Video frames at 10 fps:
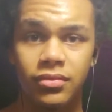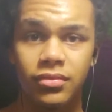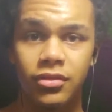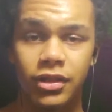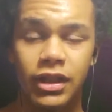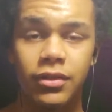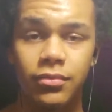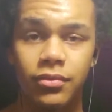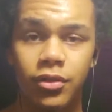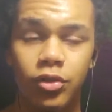Okay?
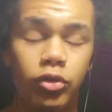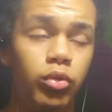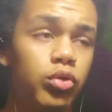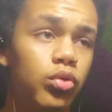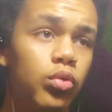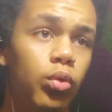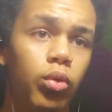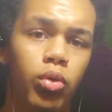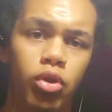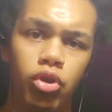Don't do
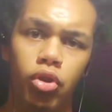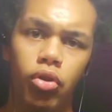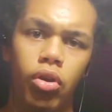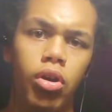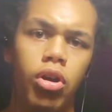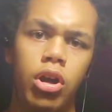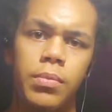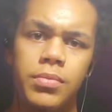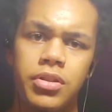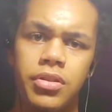
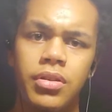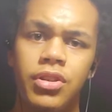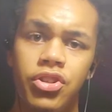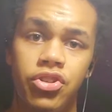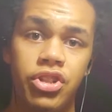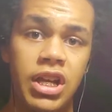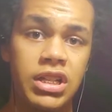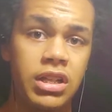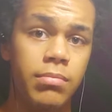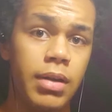arms,
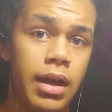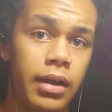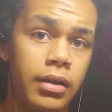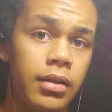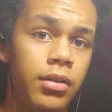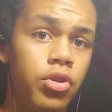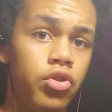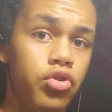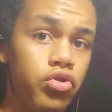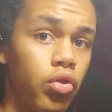chest and back,
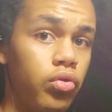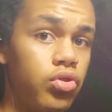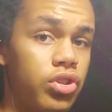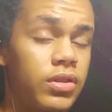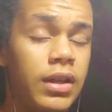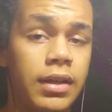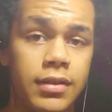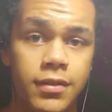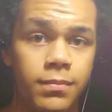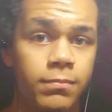shoulders and legs.